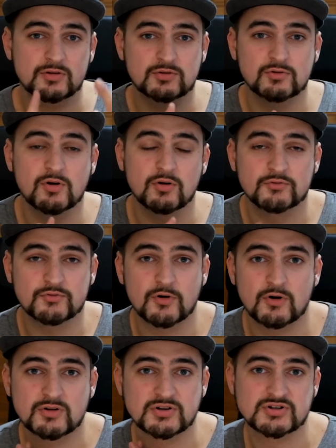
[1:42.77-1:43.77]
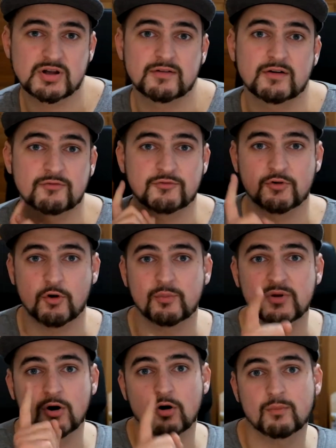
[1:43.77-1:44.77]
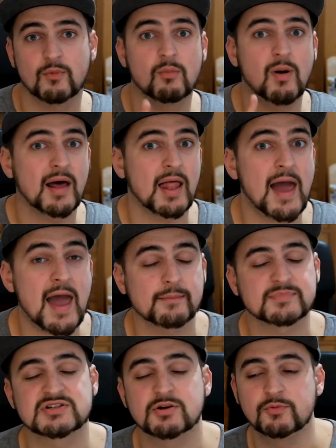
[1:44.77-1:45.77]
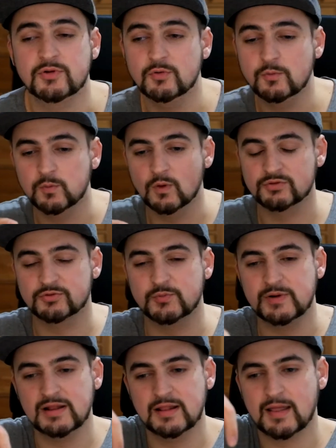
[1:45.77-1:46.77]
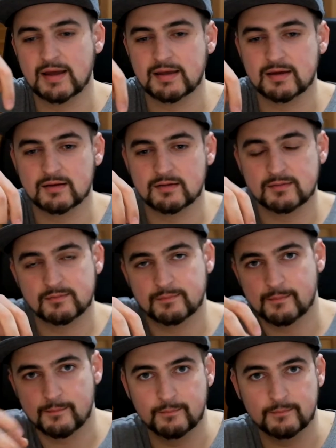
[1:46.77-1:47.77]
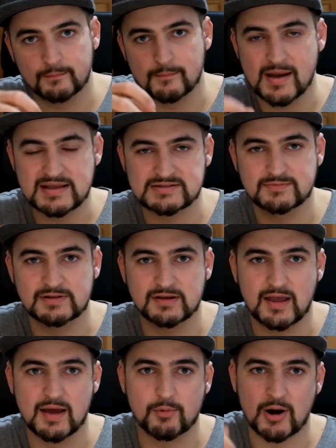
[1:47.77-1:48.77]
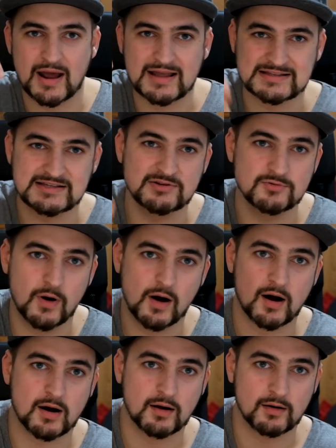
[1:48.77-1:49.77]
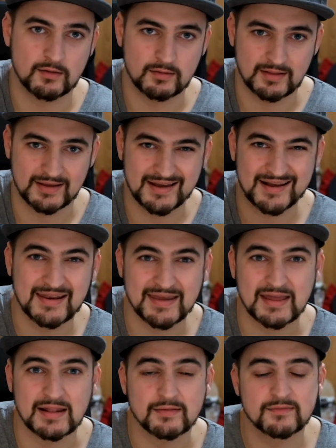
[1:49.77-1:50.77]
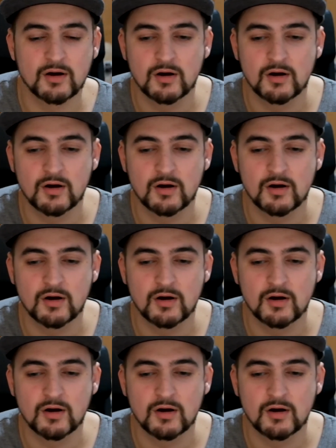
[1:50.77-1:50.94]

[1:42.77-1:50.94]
to control the shutter from your mobile app, so you won't really like mess with the camera as you are like clicking it,